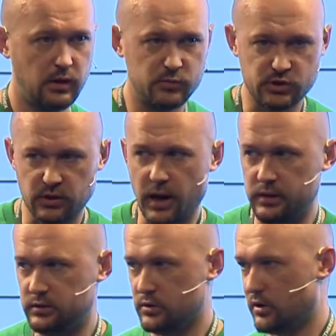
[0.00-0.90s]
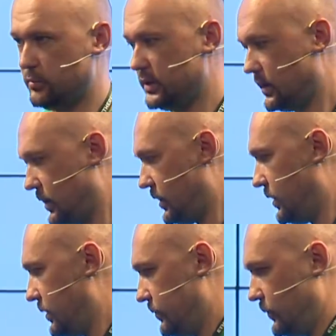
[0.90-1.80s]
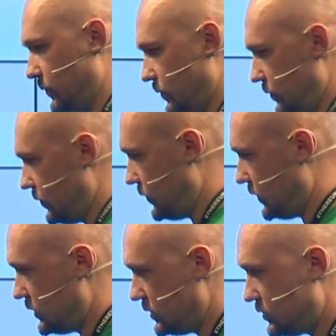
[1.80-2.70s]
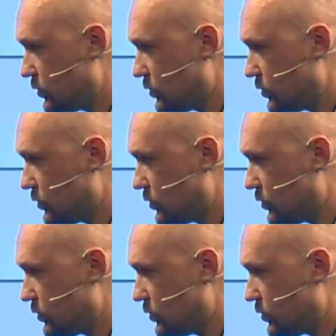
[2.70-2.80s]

which are running your Arbita. It